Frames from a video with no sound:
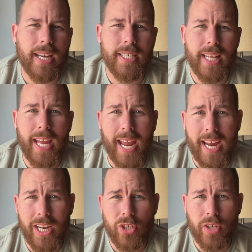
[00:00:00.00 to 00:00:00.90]
as they
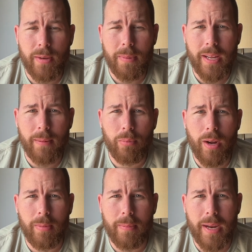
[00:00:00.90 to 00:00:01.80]
age can become
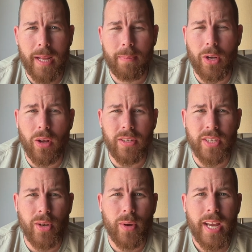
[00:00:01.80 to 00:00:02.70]
problematic, but
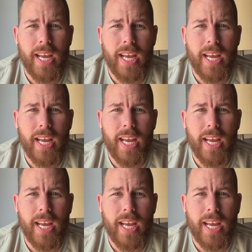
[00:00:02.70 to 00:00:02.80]
also